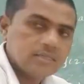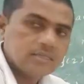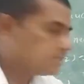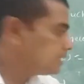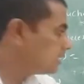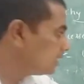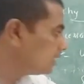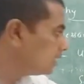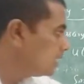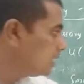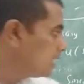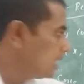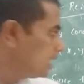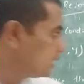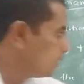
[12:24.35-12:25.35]
see here,
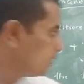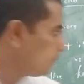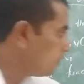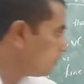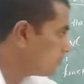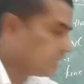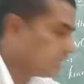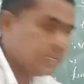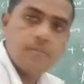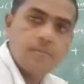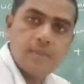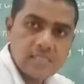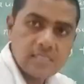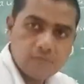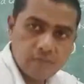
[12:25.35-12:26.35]
f of z, in
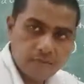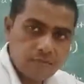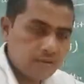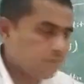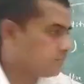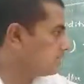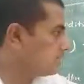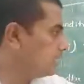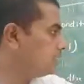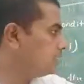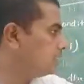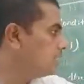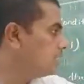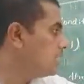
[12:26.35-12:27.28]
place of f of z,